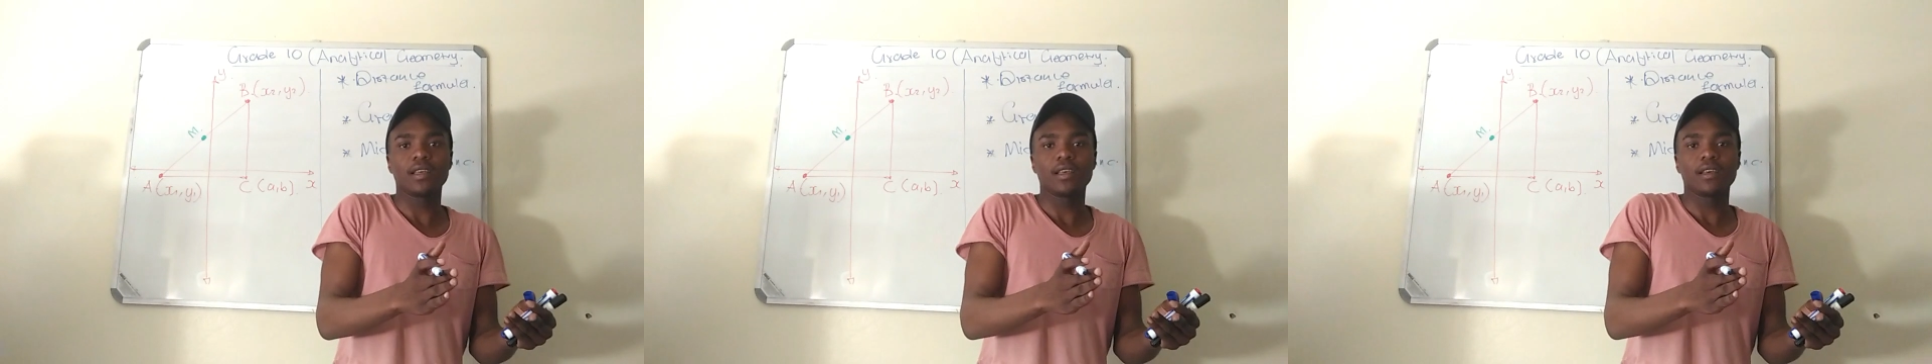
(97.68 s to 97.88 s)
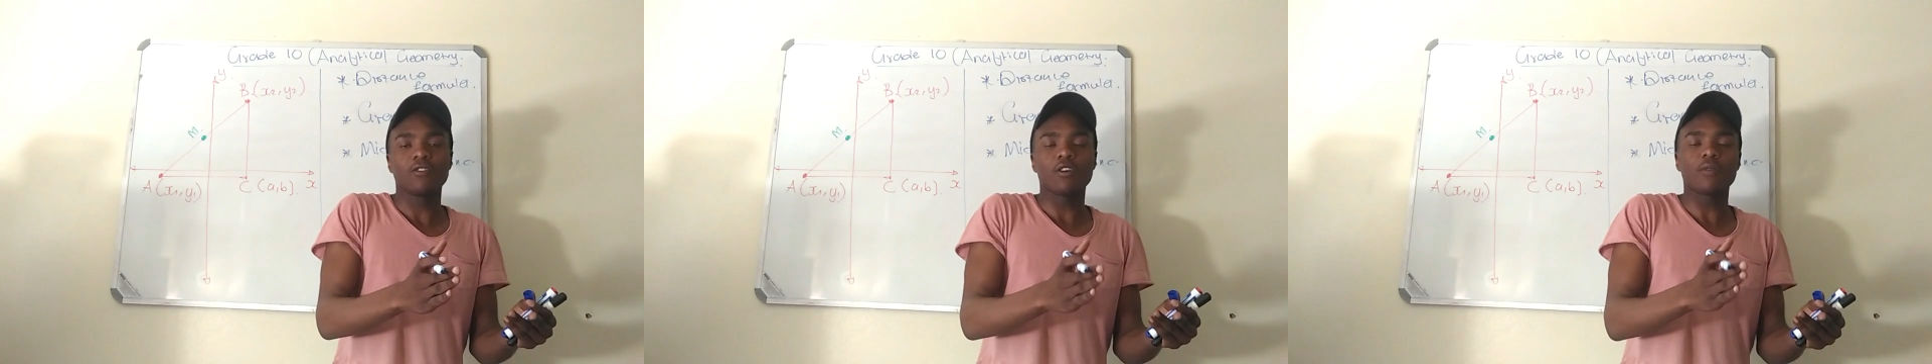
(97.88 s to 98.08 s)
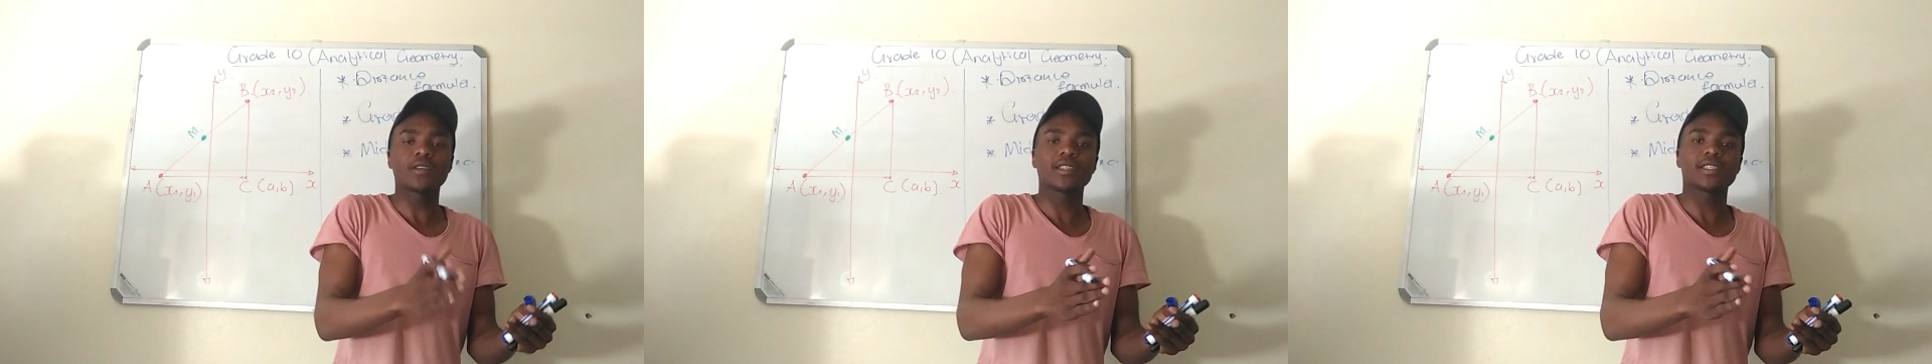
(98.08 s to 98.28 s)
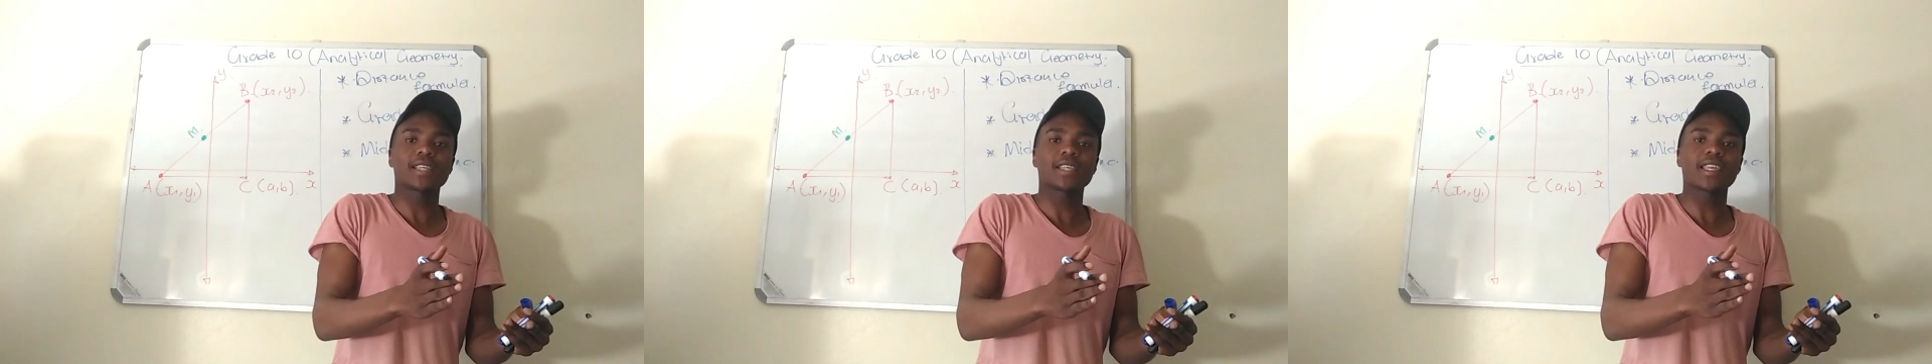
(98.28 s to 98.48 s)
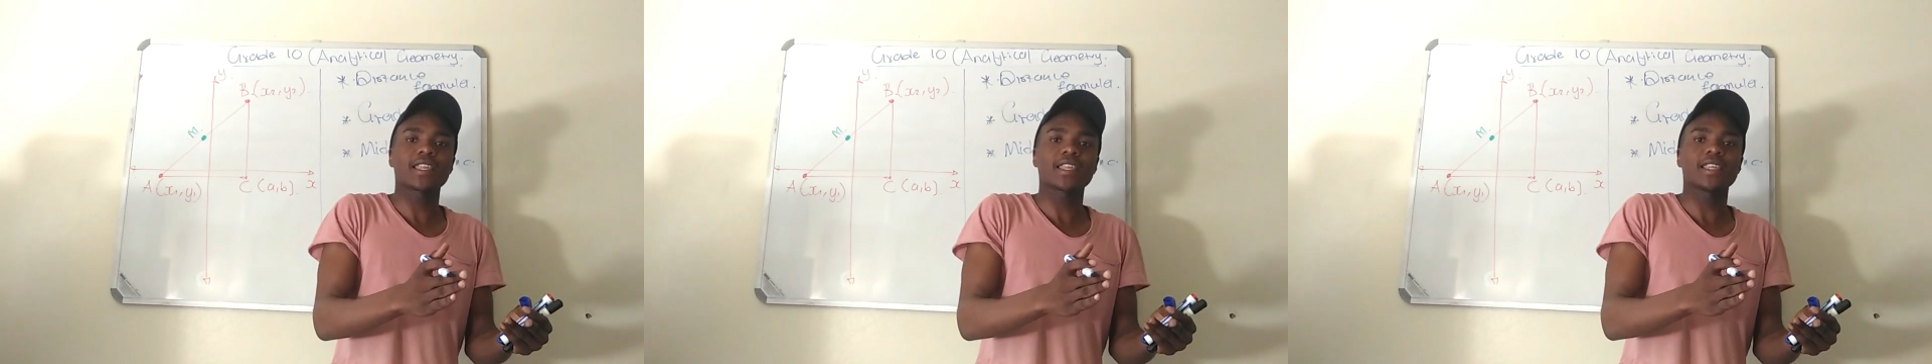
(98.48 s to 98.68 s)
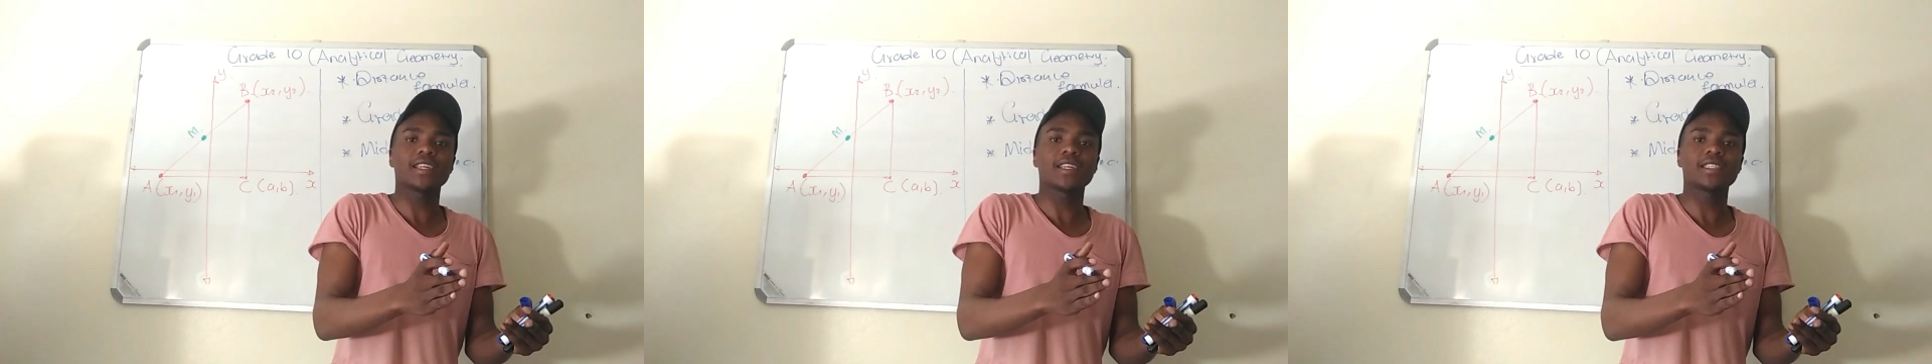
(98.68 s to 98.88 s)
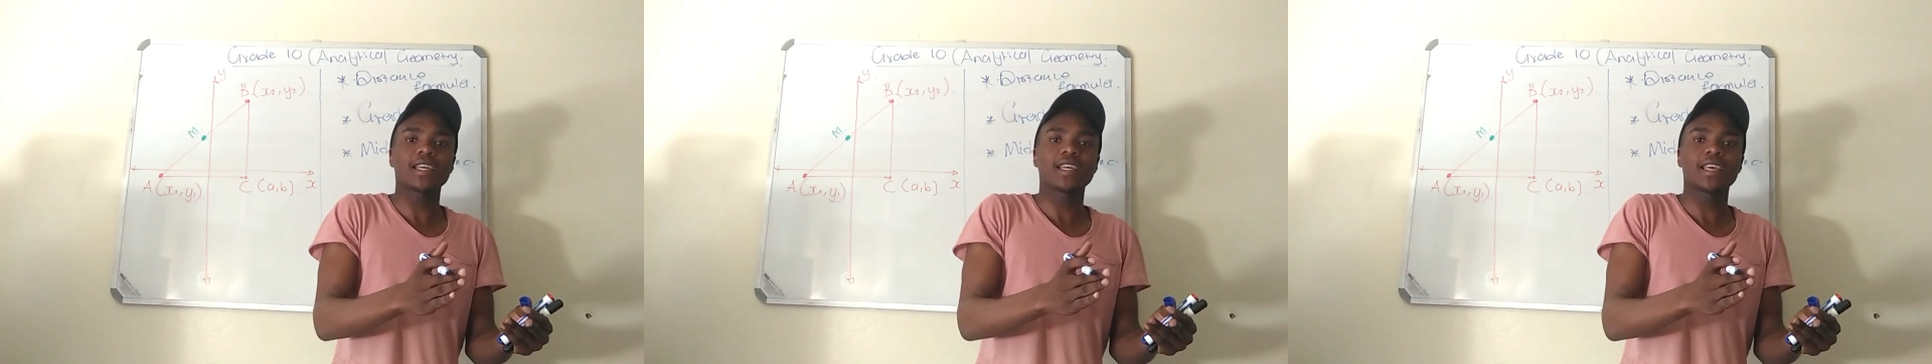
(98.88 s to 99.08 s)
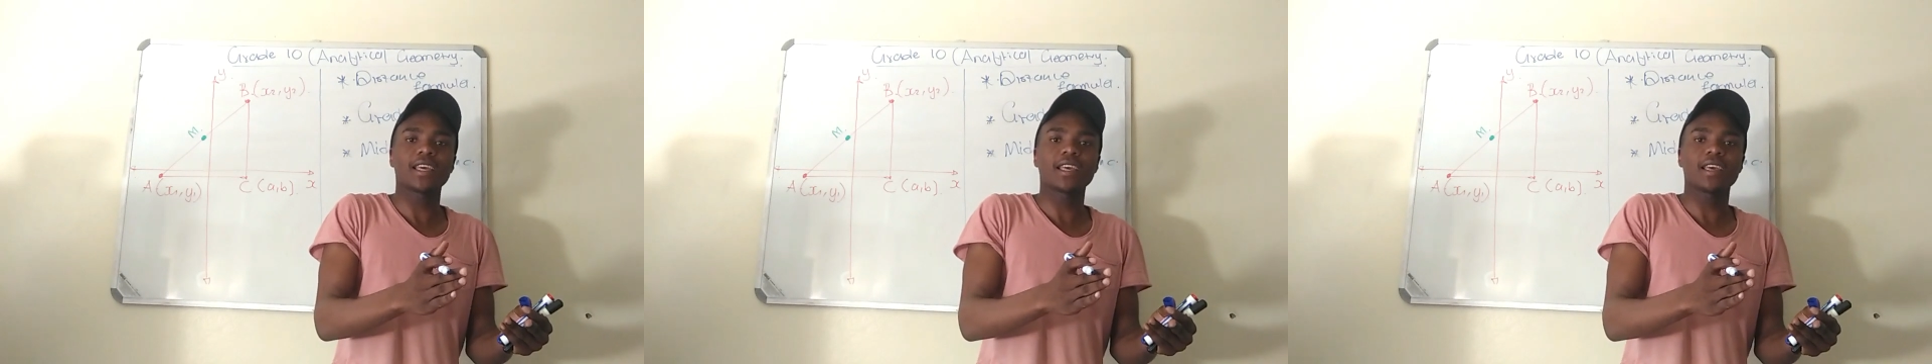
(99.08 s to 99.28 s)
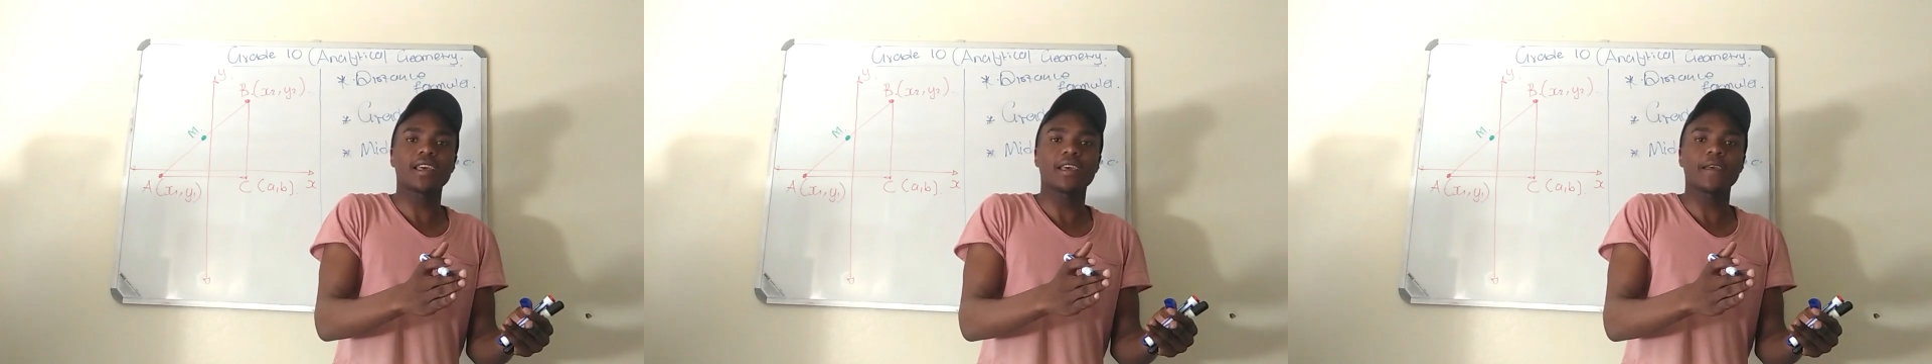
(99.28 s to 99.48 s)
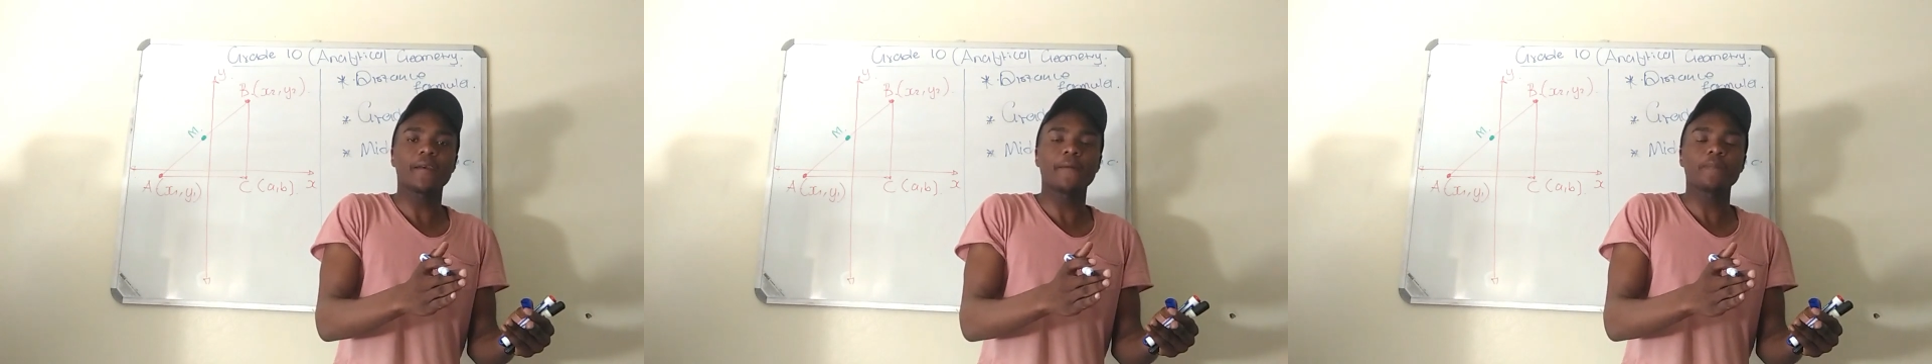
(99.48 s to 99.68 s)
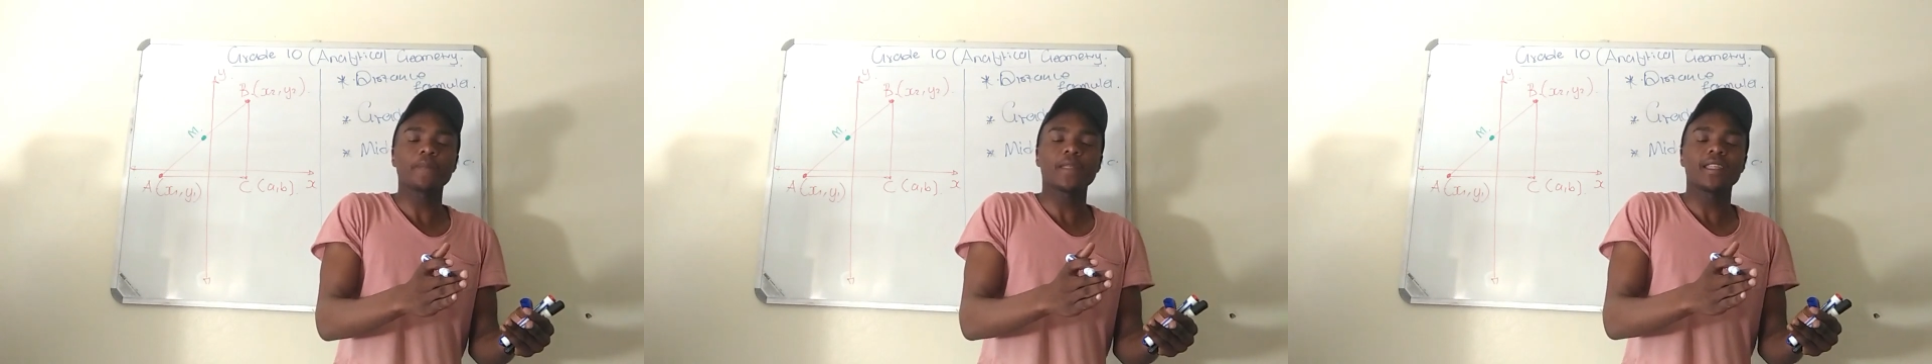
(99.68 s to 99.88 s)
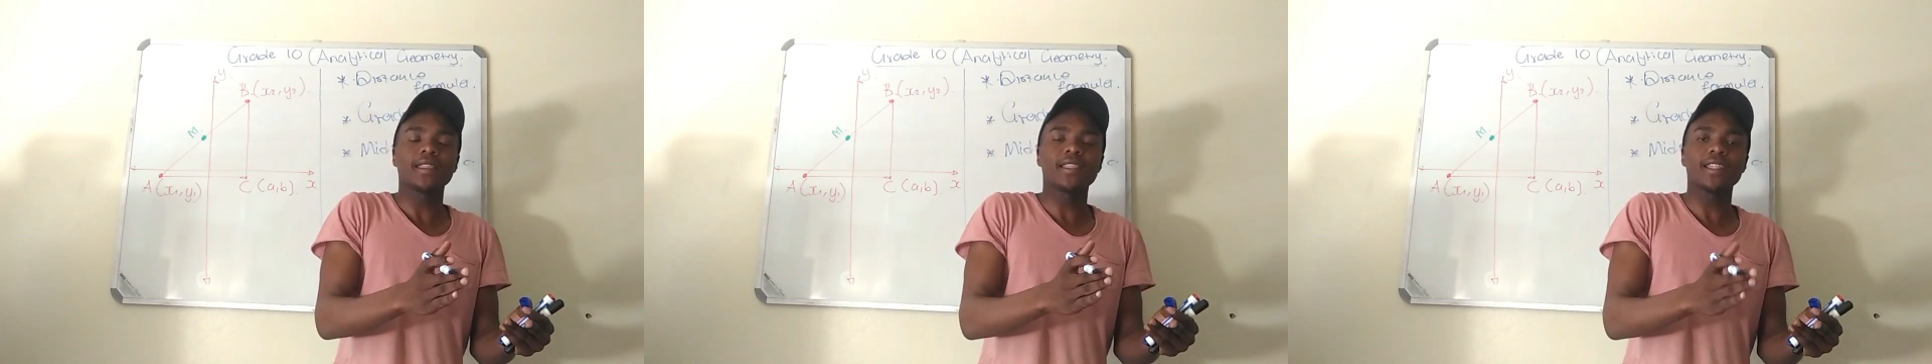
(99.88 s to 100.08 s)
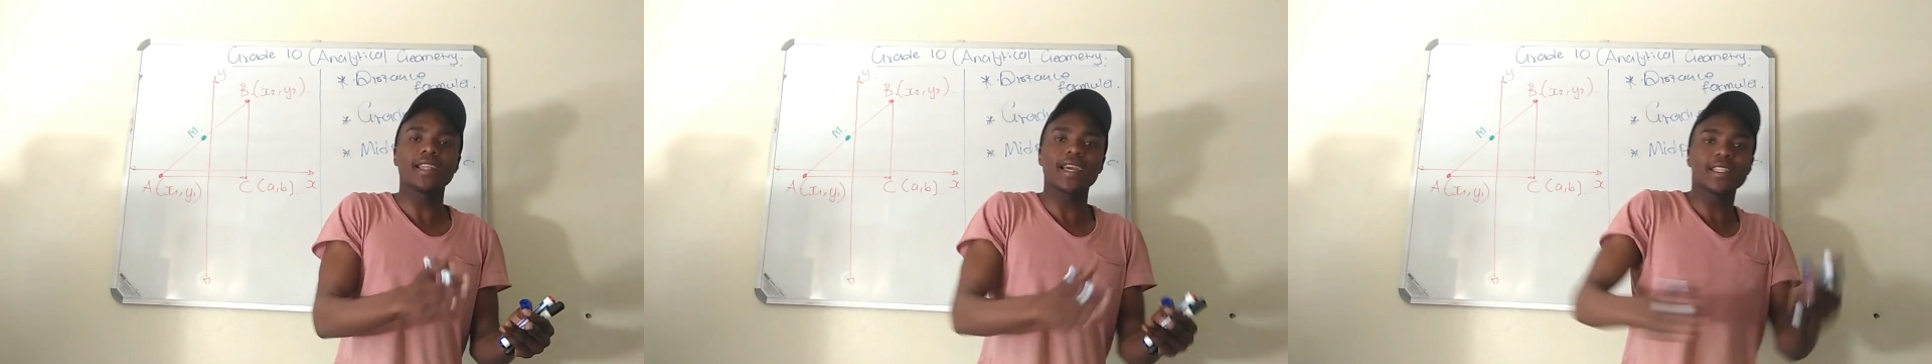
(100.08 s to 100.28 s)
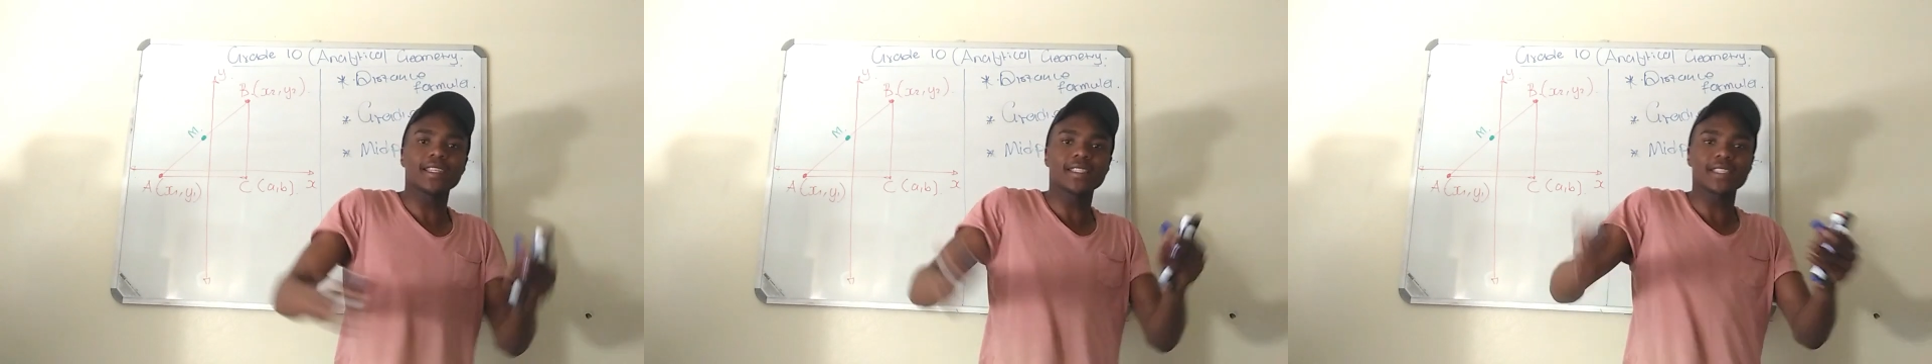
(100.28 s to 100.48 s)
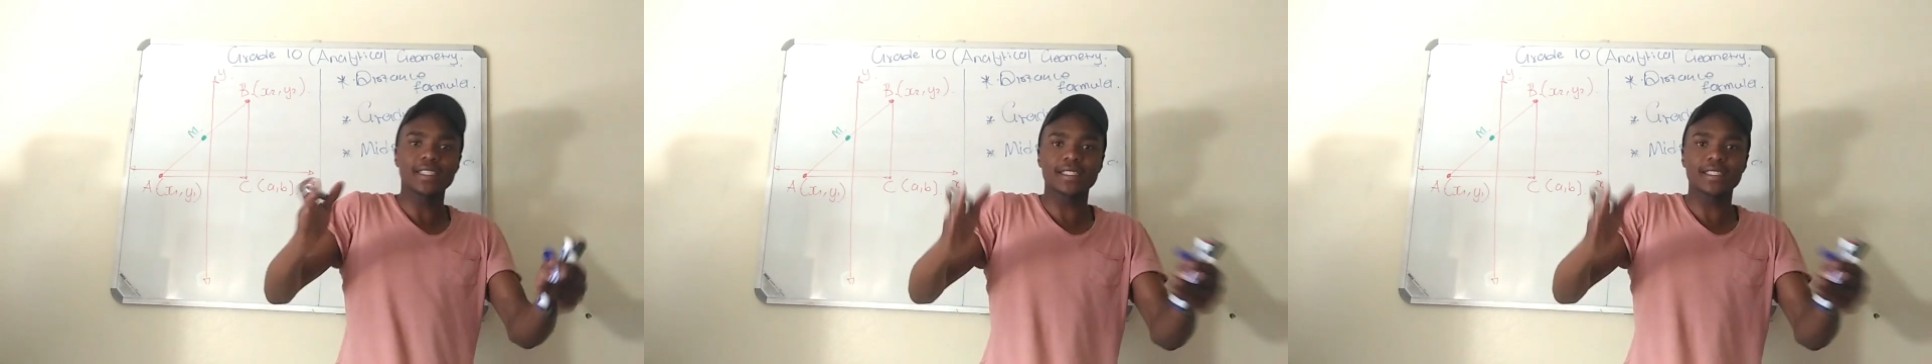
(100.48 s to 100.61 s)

or such that the line is